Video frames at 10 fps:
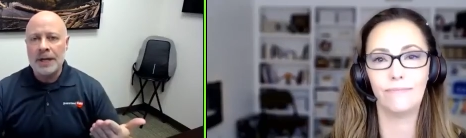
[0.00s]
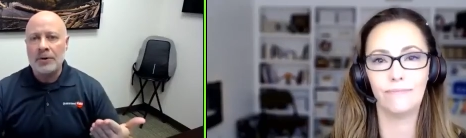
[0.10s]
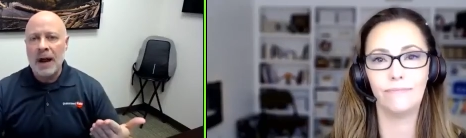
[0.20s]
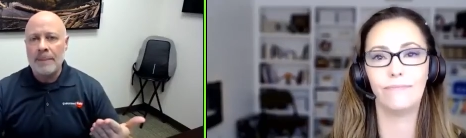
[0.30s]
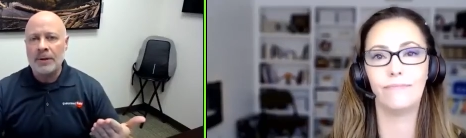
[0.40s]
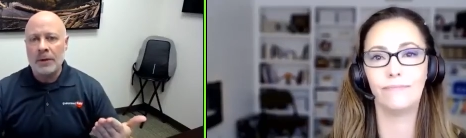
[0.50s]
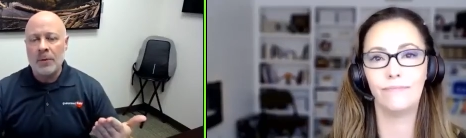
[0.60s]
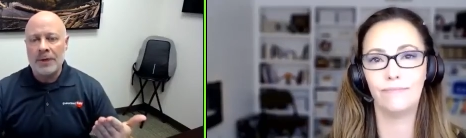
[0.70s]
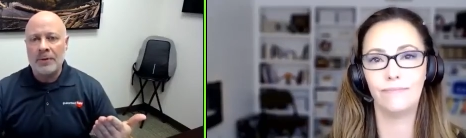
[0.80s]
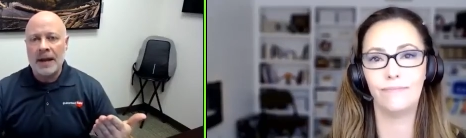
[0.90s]
Speaker 1: grappling with
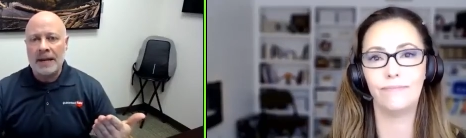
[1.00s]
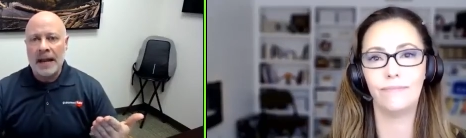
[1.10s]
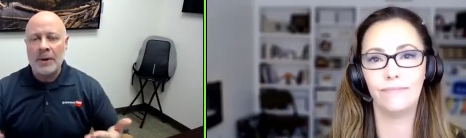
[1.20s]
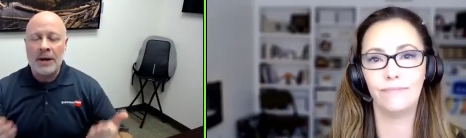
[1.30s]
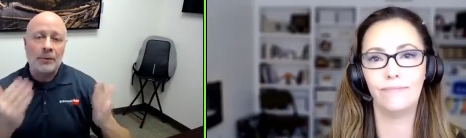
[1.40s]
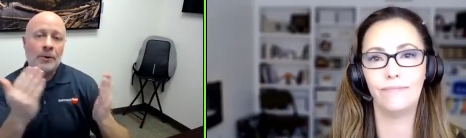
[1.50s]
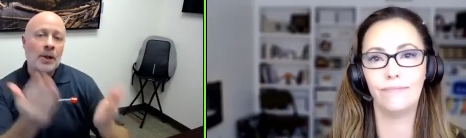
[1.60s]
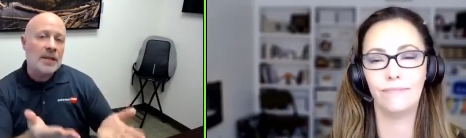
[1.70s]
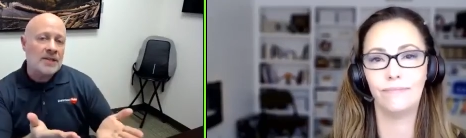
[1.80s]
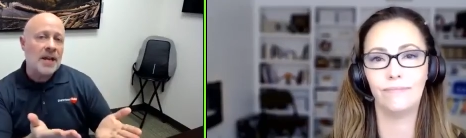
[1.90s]
right now and it really
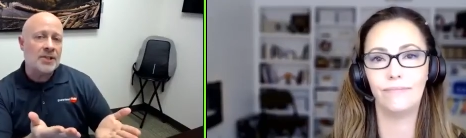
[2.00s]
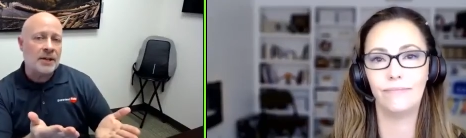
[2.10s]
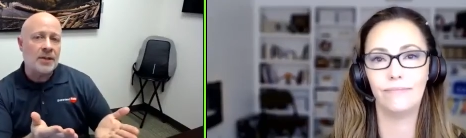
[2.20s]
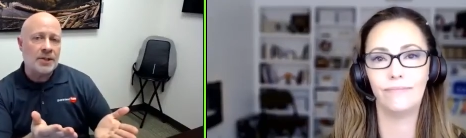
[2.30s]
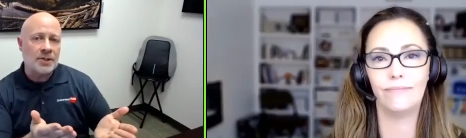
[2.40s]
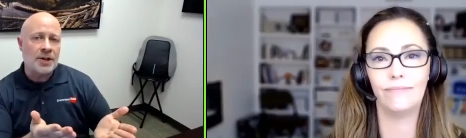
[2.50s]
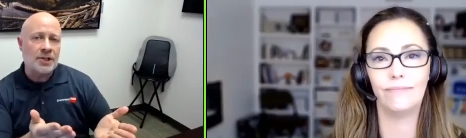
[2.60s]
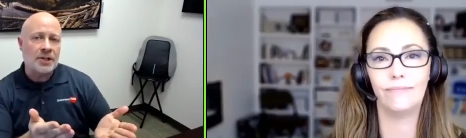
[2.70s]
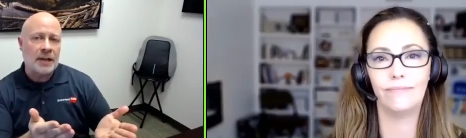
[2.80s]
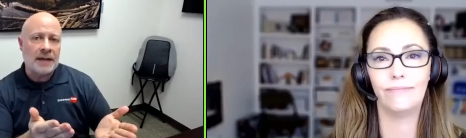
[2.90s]
takes an illustration
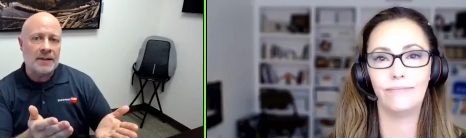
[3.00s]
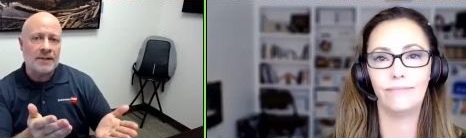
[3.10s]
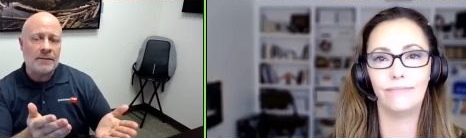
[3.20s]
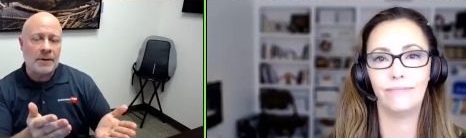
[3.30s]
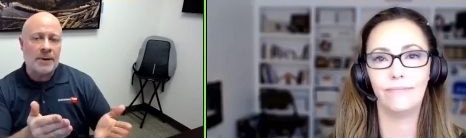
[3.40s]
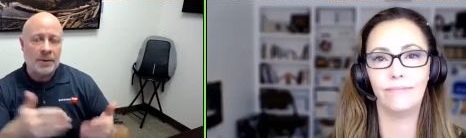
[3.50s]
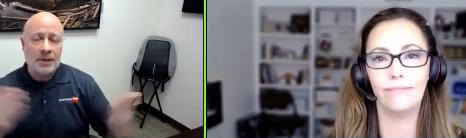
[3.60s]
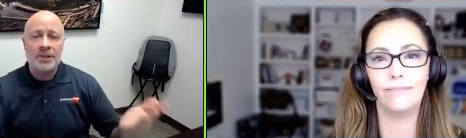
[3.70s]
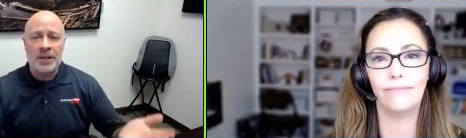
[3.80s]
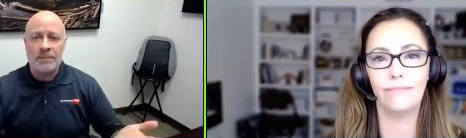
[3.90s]
like this from a real
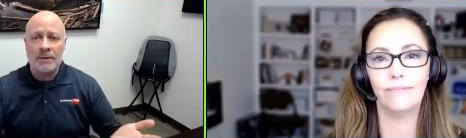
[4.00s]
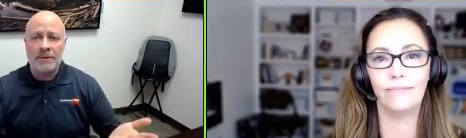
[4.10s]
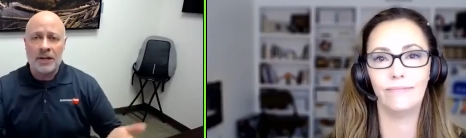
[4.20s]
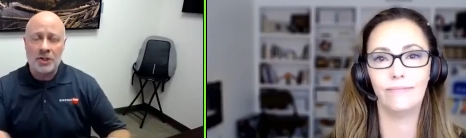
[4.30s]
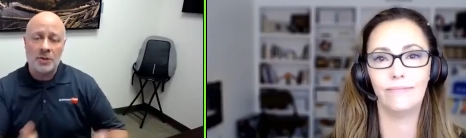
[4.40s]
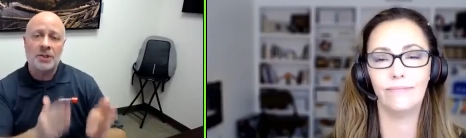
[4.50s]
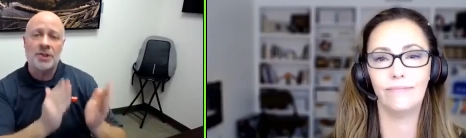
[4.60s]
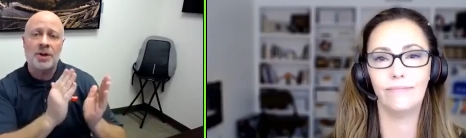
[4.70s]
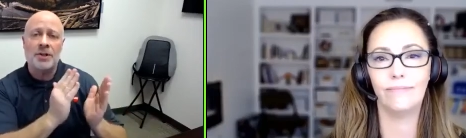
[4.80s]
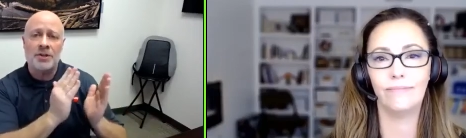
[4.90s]
estate professional to
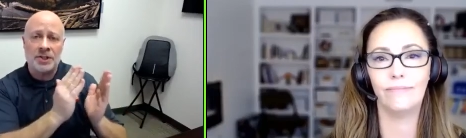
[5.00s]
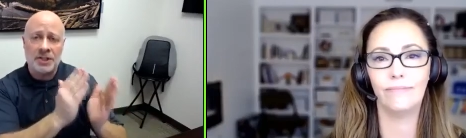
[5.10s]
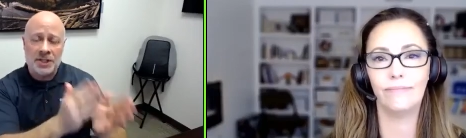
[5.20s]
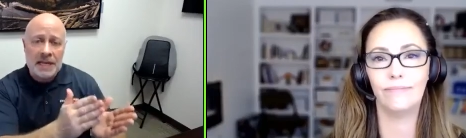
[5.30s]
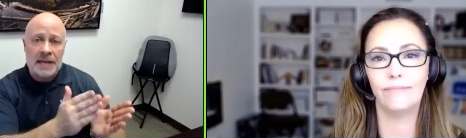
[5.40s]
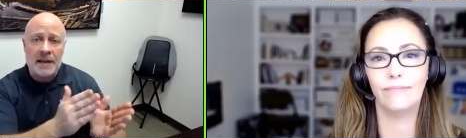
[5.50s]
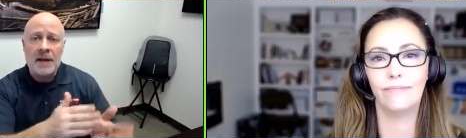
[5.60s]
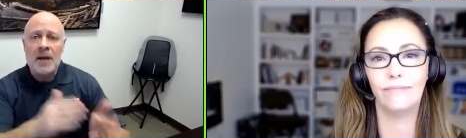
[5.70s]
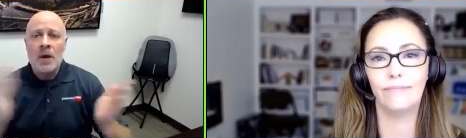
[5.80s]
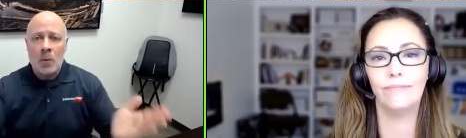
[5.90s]
start to see
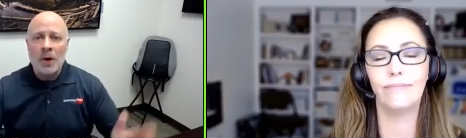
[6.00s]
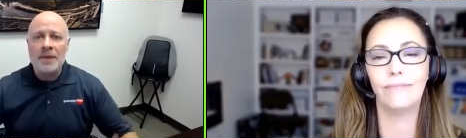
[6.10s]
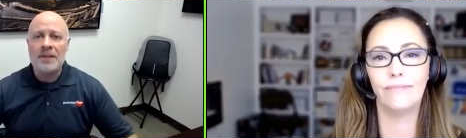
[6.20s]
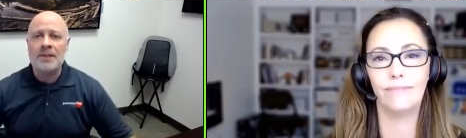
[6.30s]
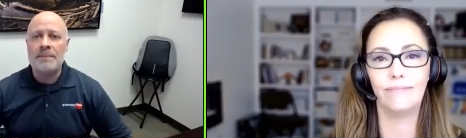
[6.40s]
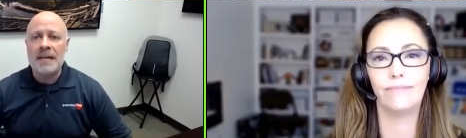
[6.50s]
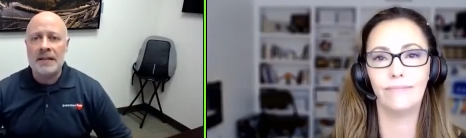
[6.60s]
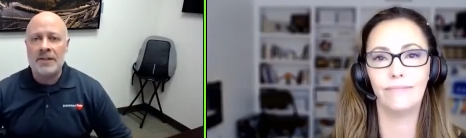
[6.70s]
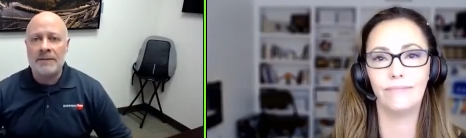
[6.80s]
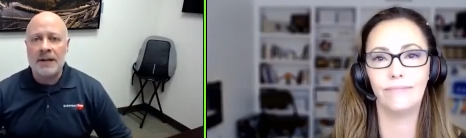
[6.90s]
what this means
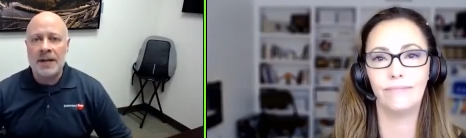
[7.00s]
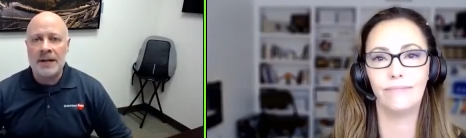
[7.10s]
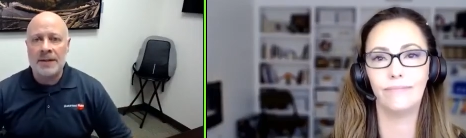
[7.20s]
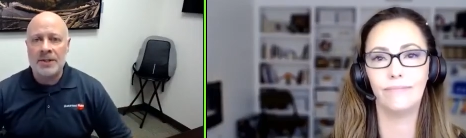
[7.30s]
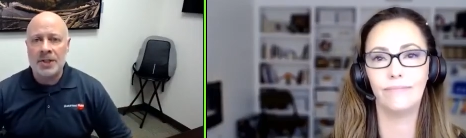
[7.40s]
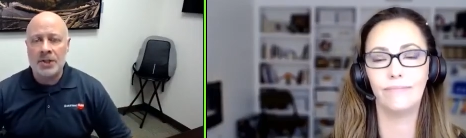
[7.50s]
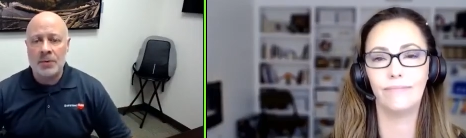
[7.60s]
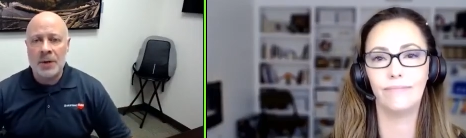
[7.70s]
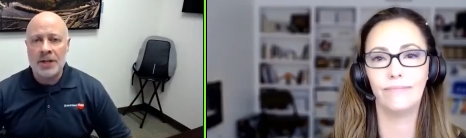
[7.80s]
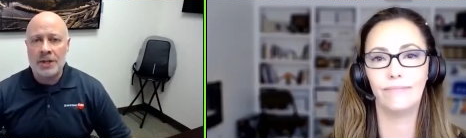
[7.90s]
if you get in this
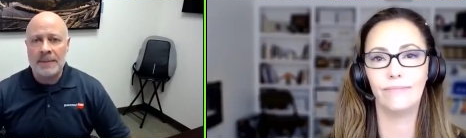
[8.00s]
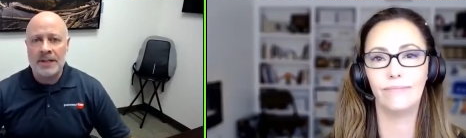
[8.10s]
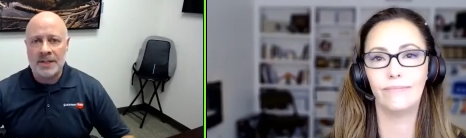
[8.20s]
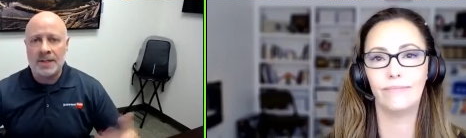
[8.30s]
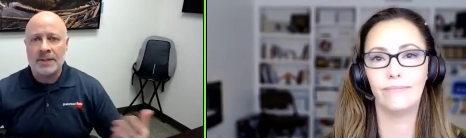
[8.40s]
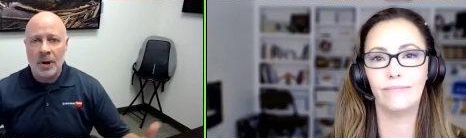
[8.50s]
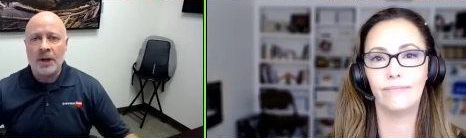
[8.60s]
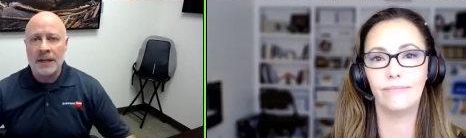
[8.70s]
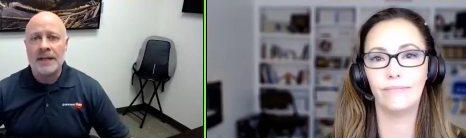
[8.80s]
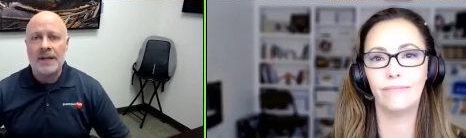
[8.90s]
situation because this market
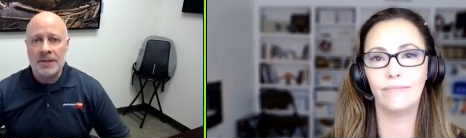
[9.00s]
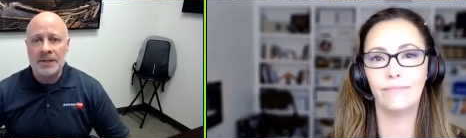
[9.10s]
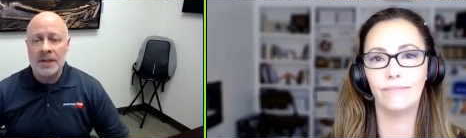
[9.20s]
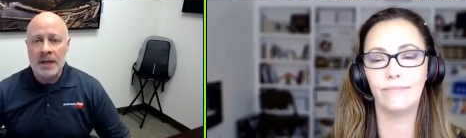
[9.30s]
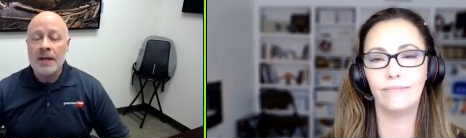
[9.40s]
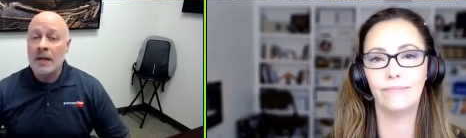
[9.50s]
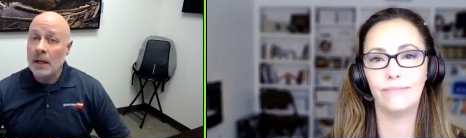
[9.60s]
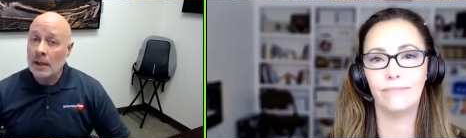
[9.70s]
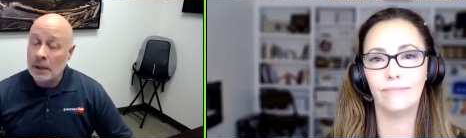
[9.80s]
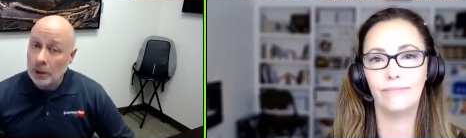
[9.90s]
is a
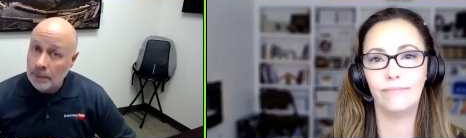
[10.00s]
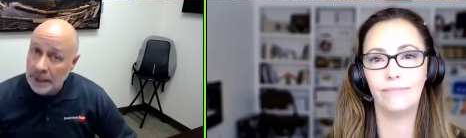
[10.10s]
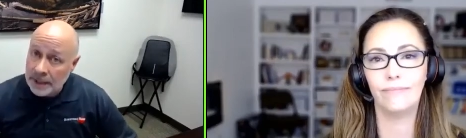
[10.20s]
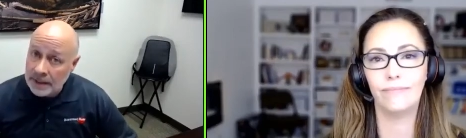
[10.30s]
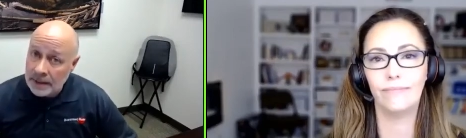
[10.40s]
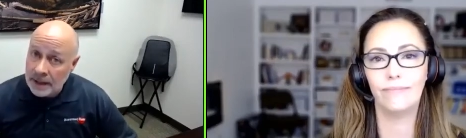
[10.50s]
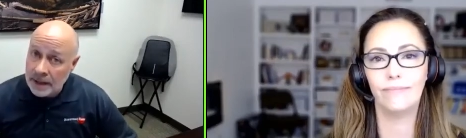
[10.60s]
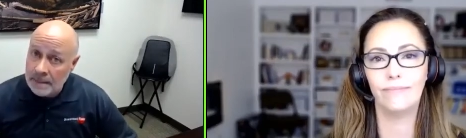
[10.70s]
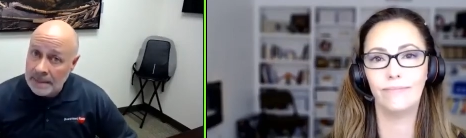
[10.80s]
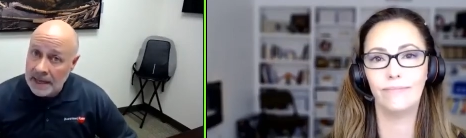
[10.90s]
little bit
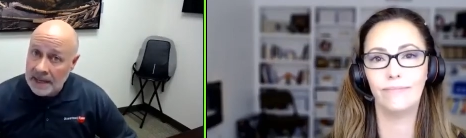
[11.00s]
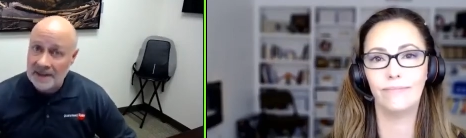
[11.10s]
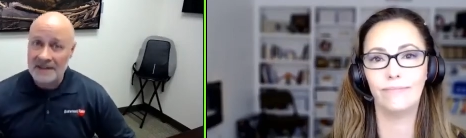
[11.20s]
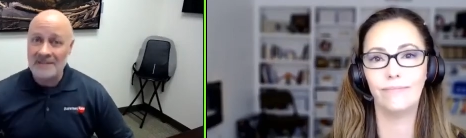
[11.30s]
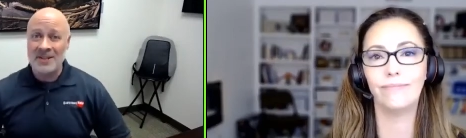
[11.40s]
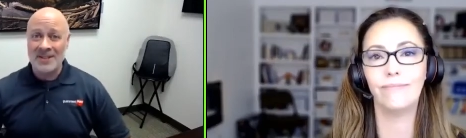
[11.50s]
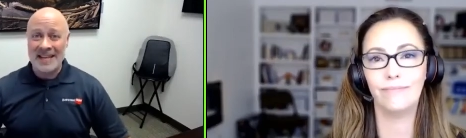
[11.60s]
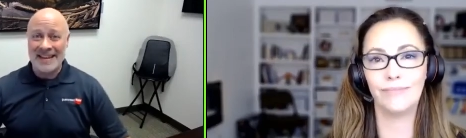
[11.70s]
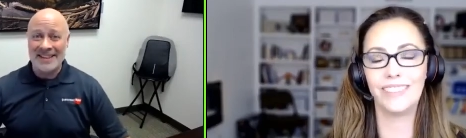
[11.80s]
competitive to say the